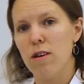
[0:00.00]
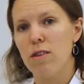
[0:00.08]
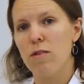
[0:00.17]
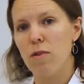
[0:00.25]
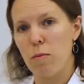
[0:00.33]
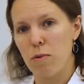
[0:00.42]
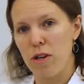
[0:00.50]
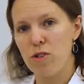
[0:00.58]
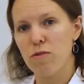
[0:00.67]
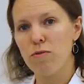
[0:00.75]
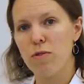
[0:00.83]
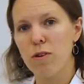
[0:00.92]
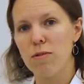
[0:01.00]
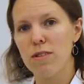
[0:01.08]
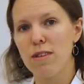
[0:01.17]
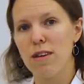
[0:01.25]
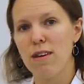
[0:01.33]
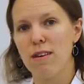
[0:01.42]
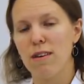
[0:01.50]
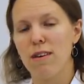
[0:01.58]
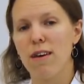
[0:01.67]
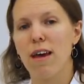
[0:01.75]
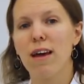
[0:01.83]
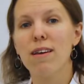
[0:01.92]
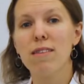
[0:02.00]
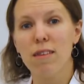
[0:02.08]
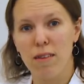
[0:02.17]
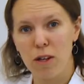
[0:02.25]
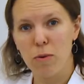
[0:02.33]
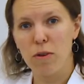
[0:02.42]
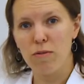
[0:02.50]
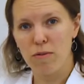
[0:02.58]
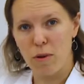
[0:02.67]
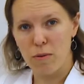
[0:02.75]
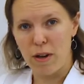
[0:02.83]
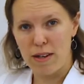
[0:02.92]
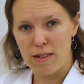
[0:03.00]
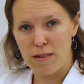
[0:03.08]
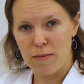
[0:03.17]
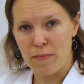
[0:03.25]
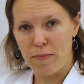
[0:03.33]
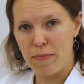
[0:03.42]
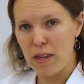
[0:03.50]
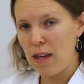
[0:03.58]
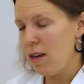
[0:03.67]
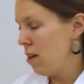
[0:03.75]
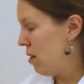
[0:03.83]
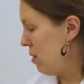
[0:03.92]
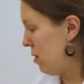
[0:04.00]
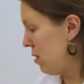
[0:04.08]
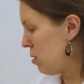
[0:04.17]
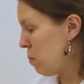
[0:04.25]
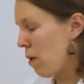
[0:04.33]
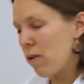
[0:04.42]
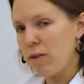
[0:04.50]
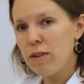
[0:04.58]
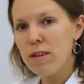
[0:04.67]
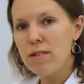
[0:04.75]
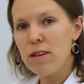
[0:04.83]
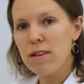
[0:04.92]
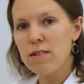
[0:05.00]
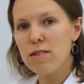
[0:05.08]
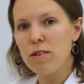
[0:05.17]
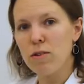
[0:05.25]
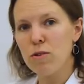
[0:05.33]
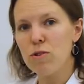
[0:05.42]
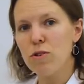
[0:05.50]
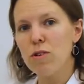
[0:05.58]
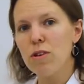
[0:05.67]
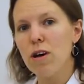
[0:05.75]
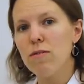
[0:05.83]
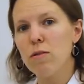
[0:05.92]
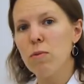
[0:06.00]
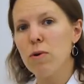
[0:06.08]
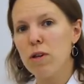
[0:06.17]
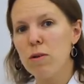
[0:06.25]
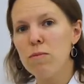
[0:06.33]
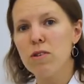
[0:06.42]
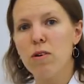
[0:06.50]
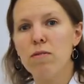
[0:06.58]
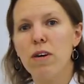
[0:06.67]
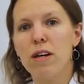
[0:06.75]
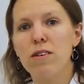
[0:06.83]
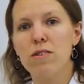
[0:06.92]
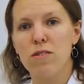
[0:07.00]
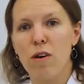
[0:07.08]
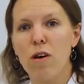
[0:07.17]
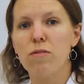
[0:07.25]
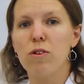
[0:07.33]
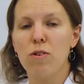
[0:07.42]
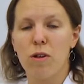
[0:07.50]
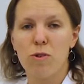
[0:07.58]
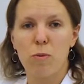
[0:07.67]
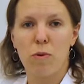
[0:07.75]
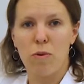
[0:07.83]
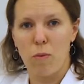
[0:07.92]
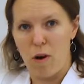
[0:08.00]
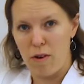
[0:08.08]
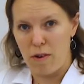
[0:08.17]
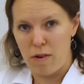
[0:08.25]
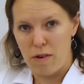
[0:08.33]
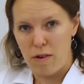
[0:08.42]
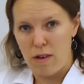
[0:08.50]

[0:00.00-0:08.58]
the vibration frequency, and the liquid flow rate. This bottle contains a solution of ammonium sulfate dissolved in ultrapure water.